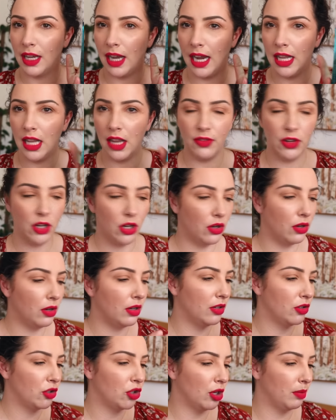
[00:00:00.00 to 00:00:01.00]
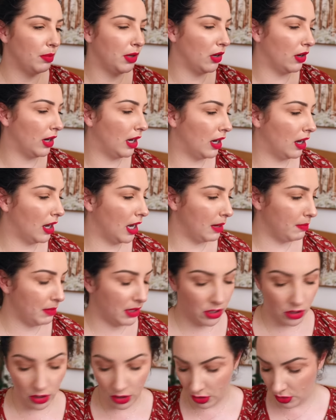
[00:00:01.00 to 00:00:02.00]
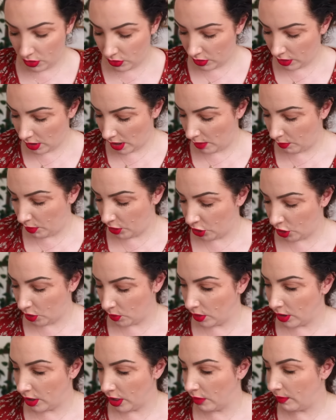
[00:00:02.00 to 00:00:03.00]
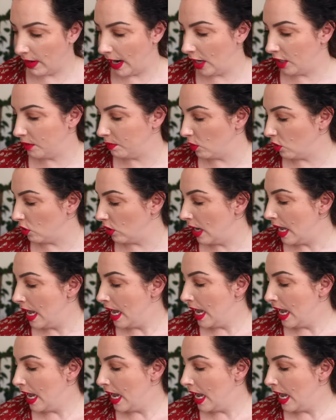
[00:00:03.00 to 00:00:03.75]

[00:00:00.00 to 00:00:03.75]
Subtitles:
I love you, Umeura. I miss you. I wish you were around more.